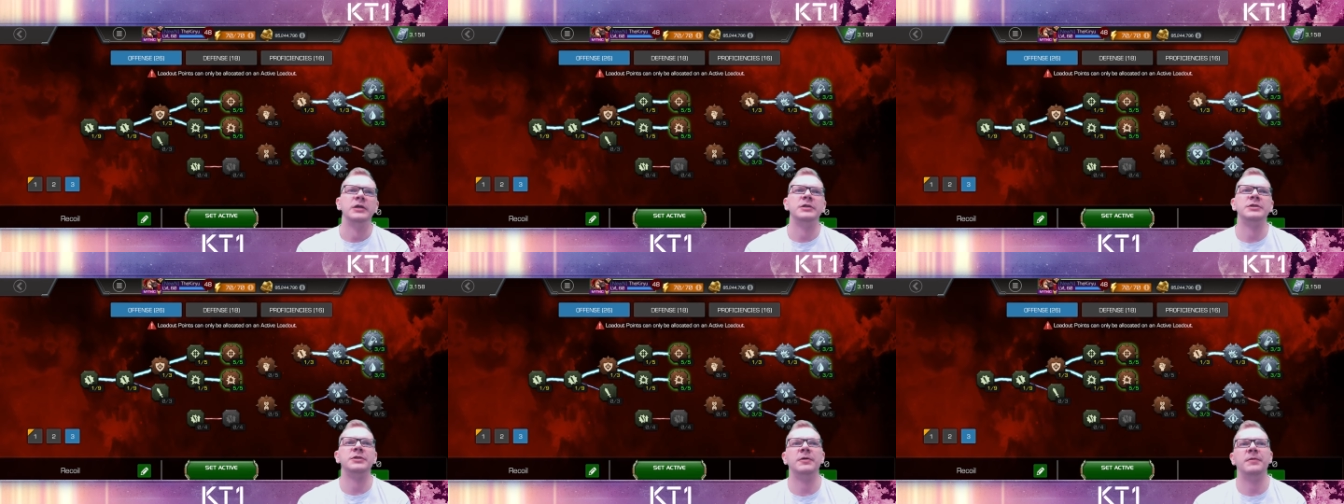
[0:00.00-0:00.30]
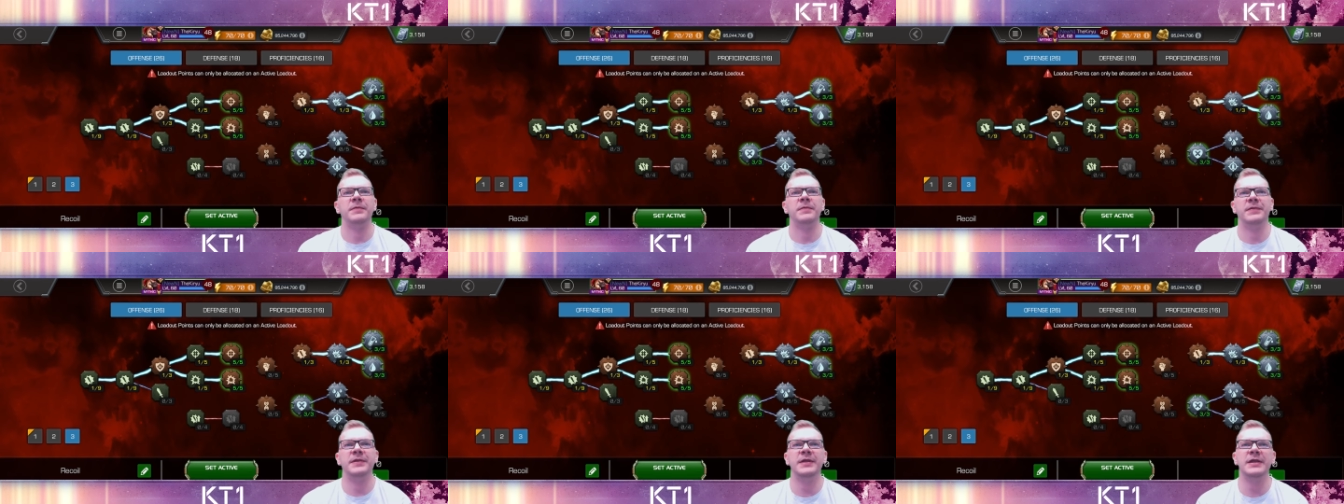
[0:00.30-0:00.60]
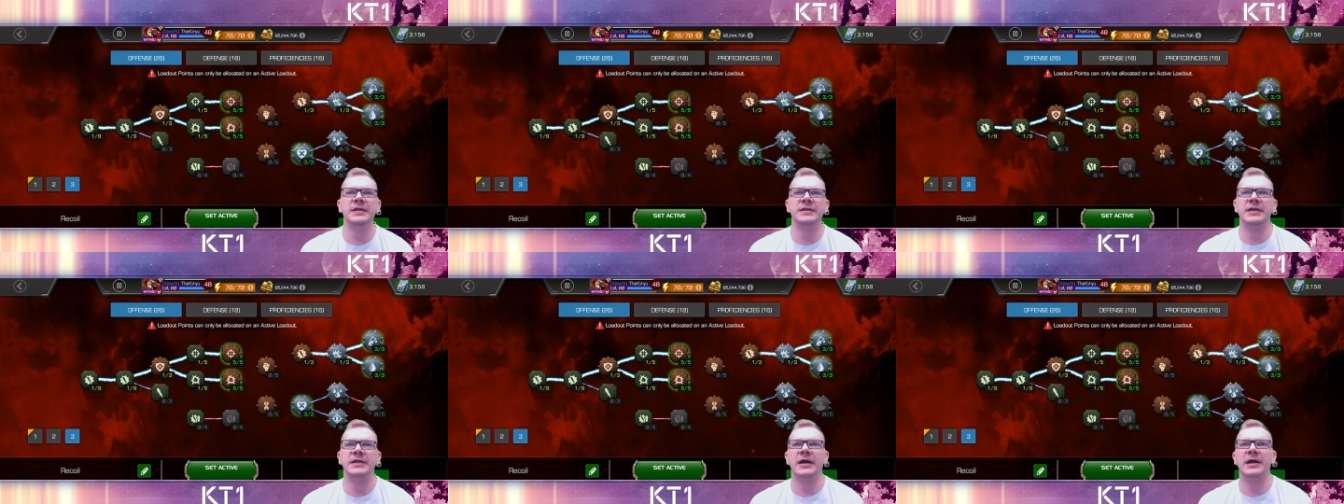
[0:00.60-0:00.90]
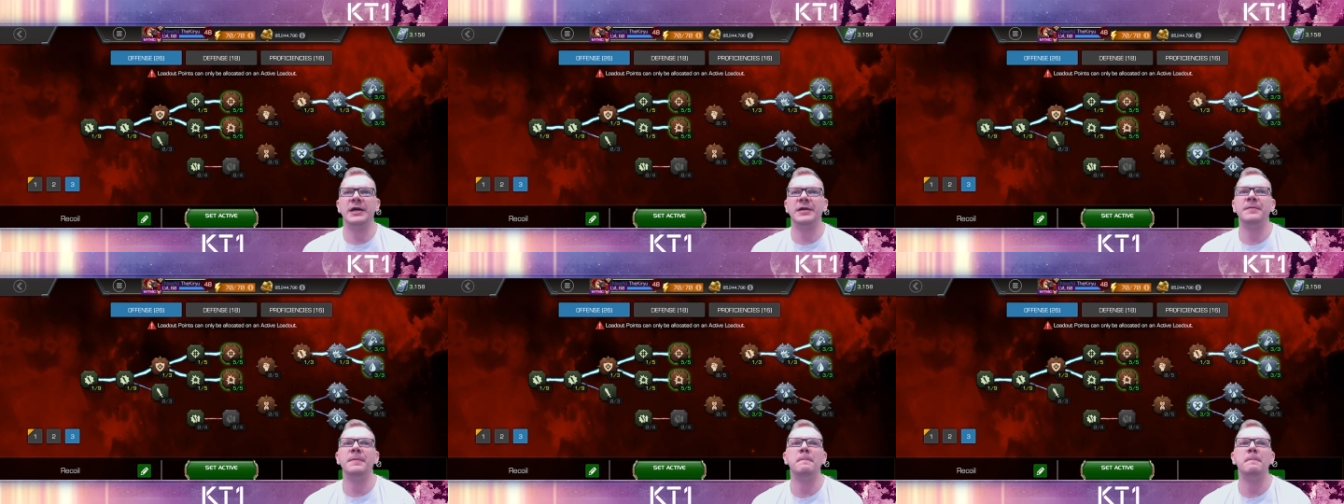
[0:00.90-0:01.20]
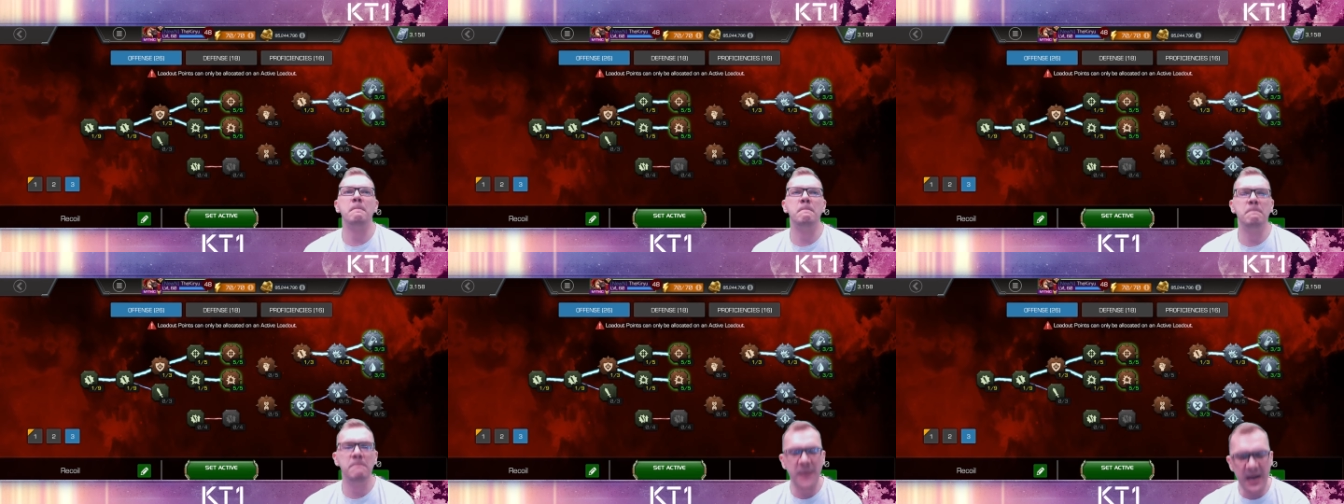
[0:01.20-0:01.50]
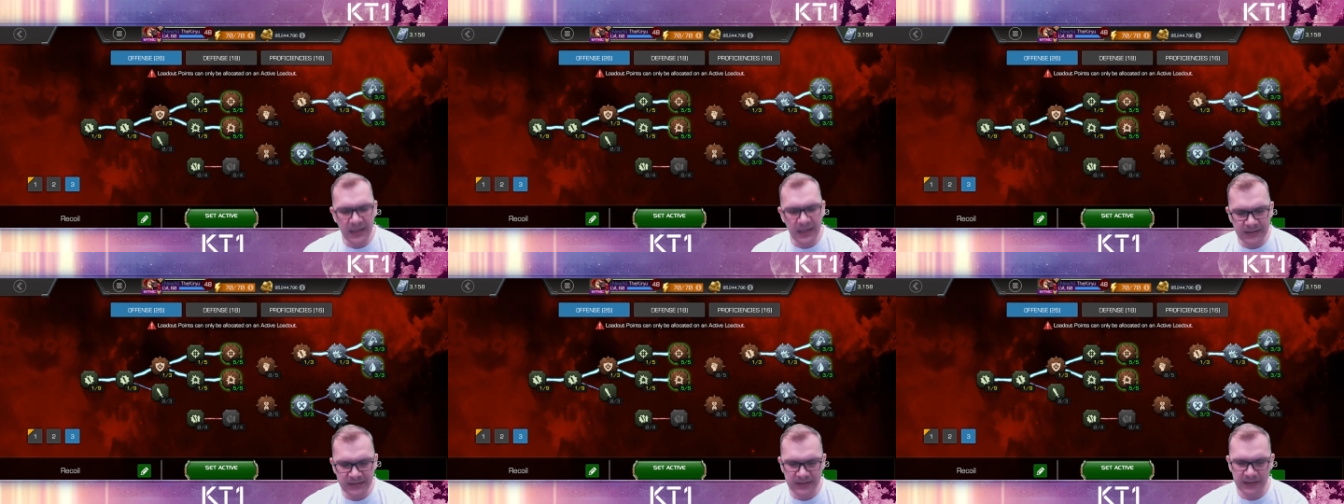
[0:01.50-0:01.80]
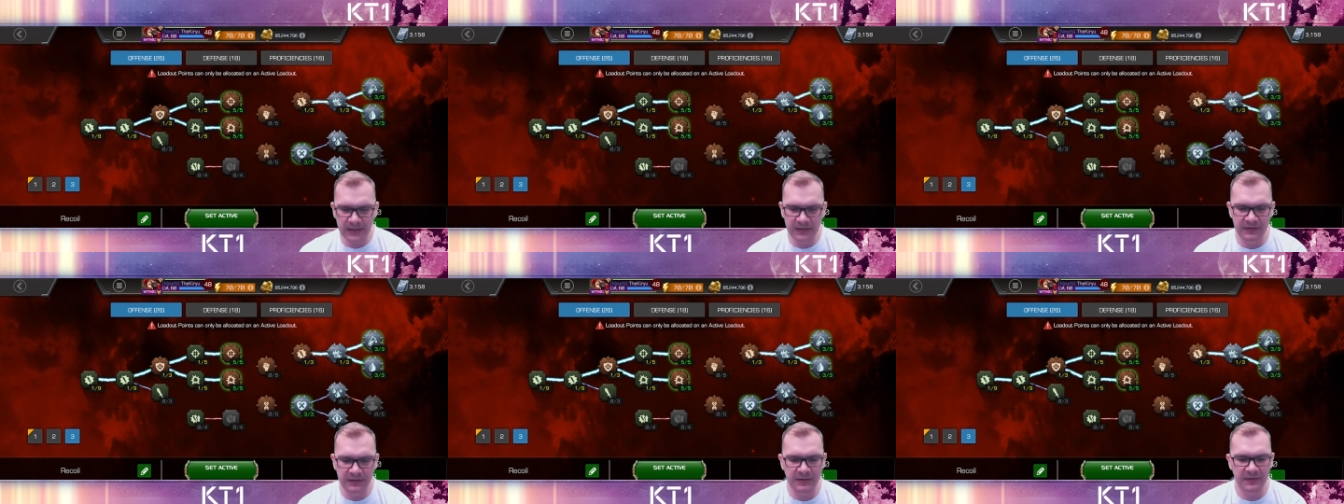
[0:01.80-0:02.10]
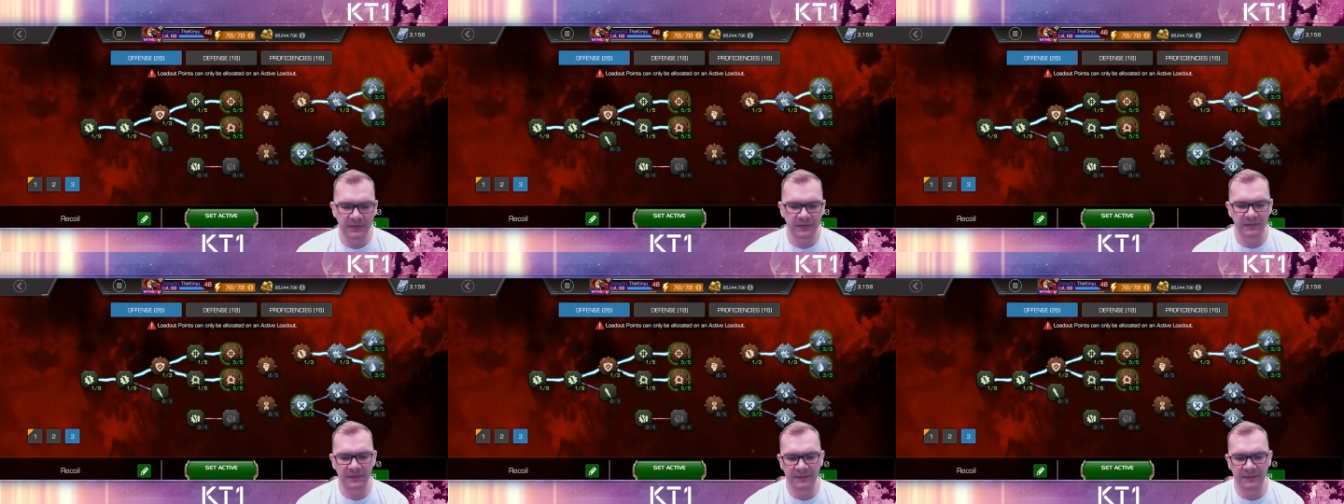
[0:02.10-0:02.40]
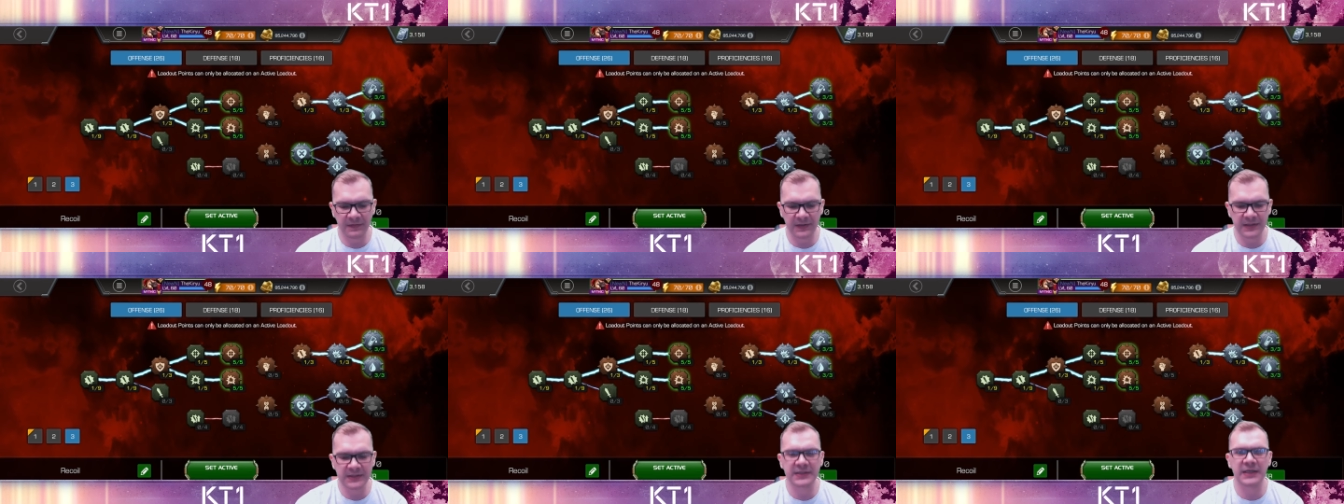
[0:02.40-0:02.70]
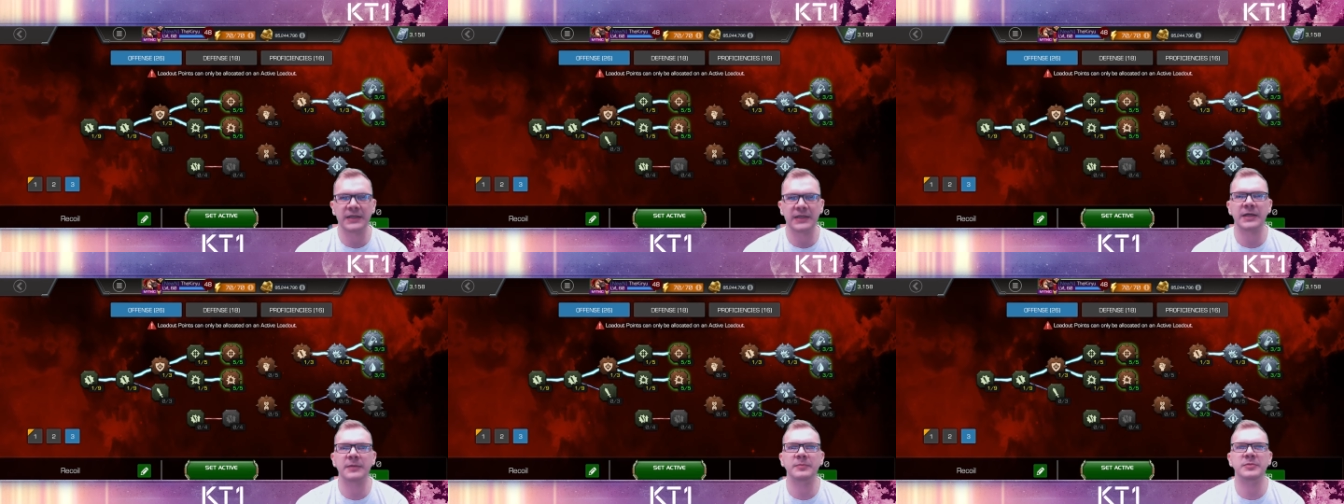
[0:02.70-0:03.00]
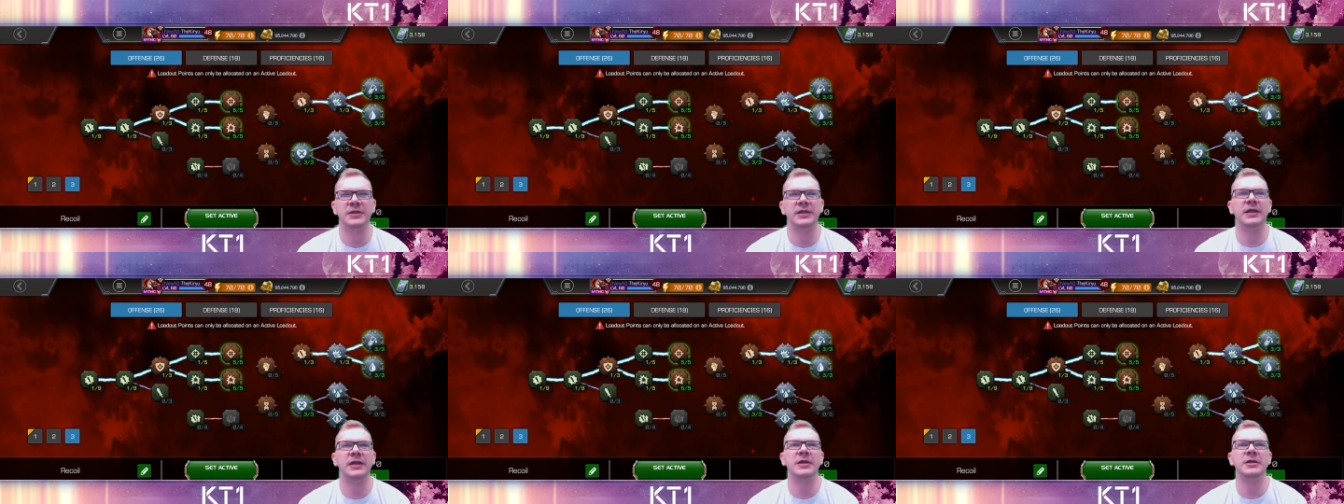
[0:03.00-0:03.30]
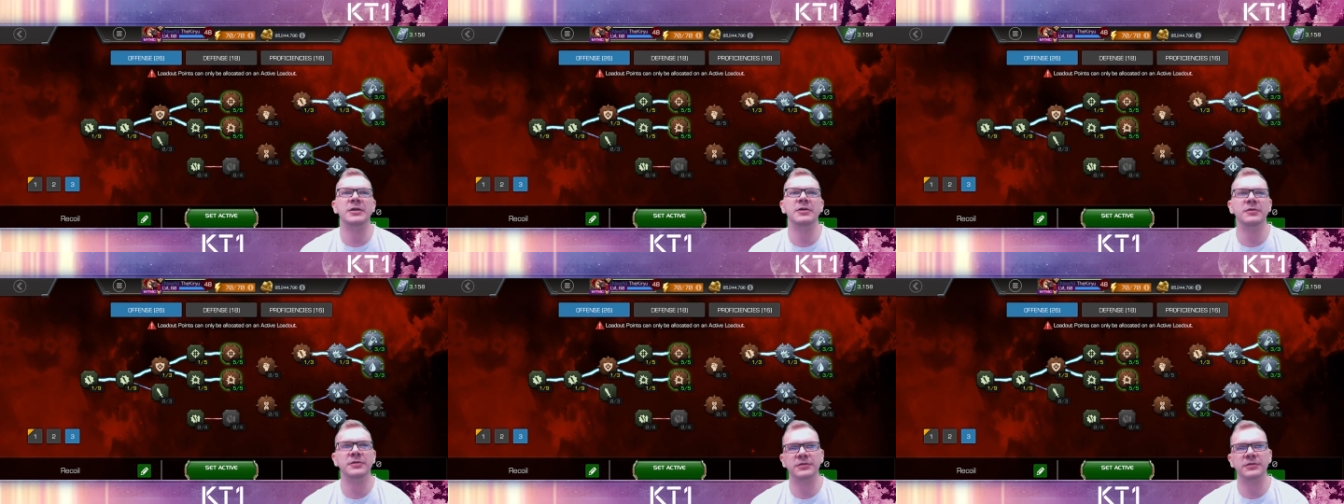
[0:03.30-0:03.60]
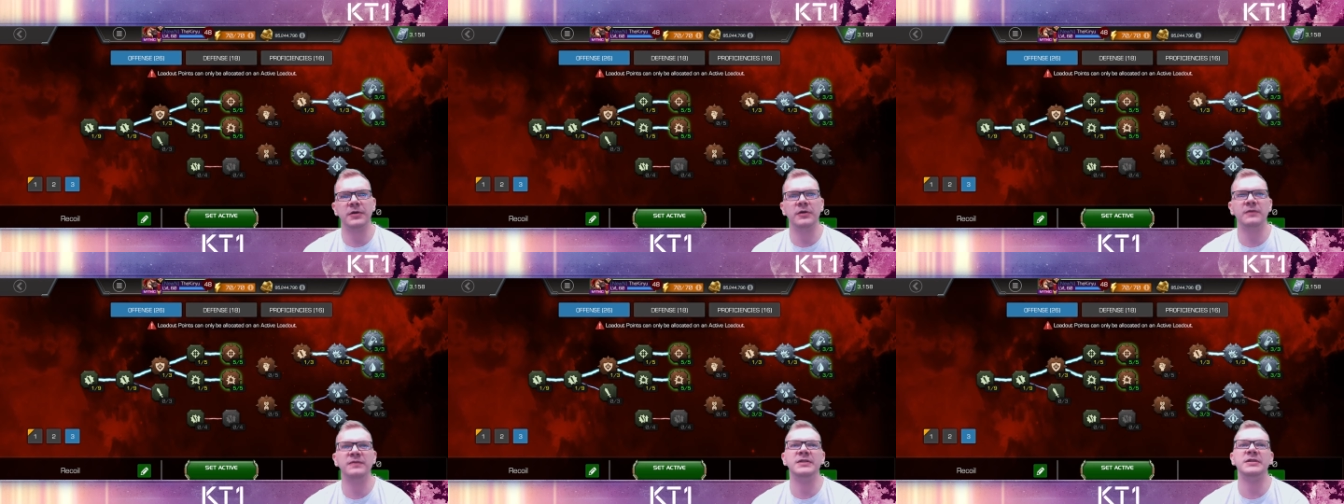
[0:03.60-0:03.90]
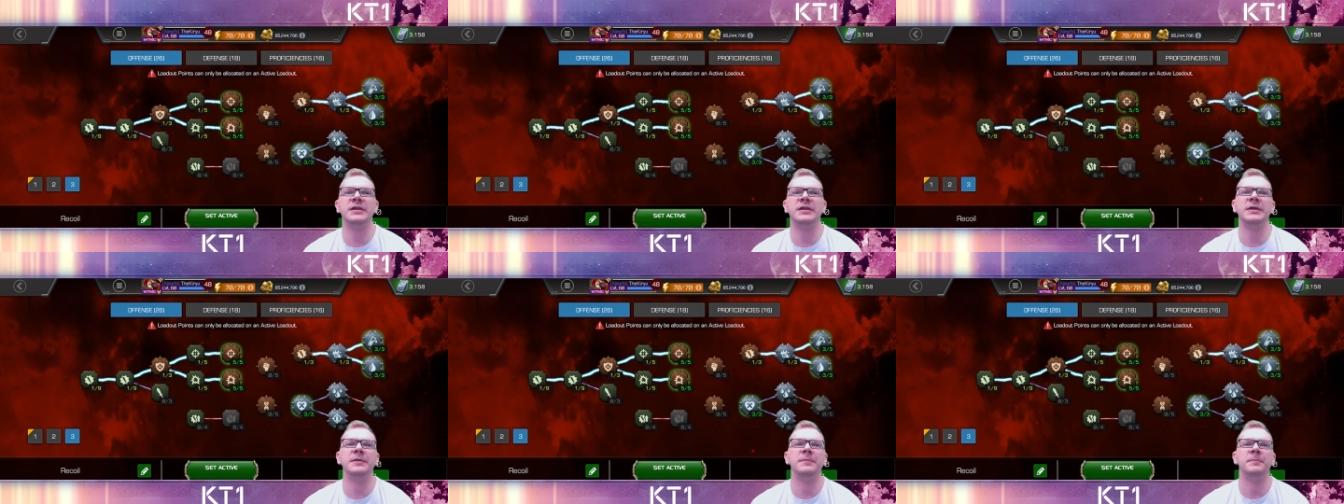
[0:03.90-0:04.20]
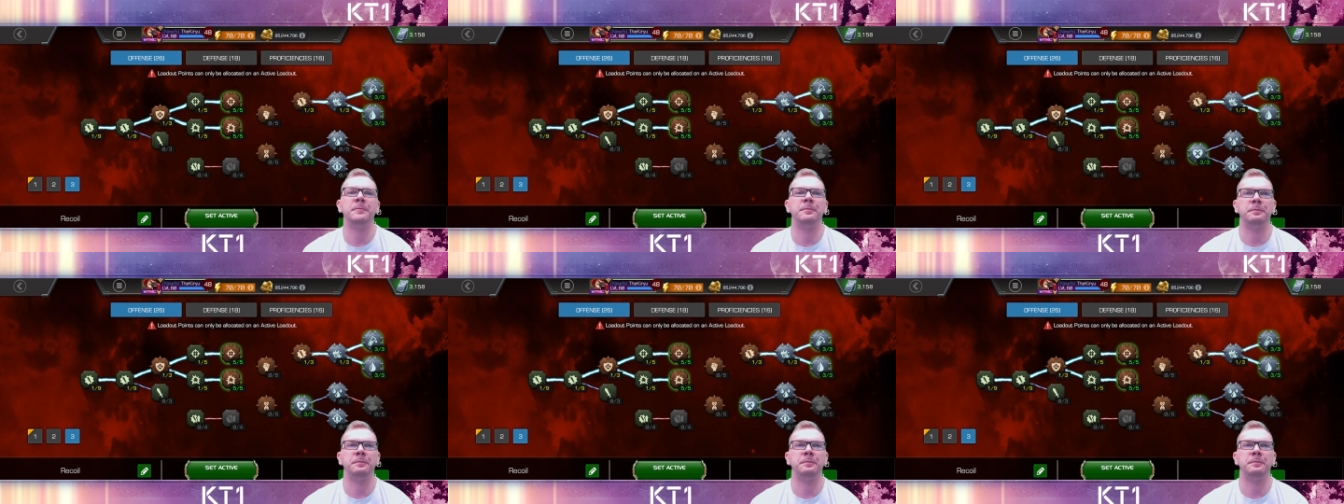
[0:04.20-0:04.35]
So these are basically the three setups that I use. Obviously,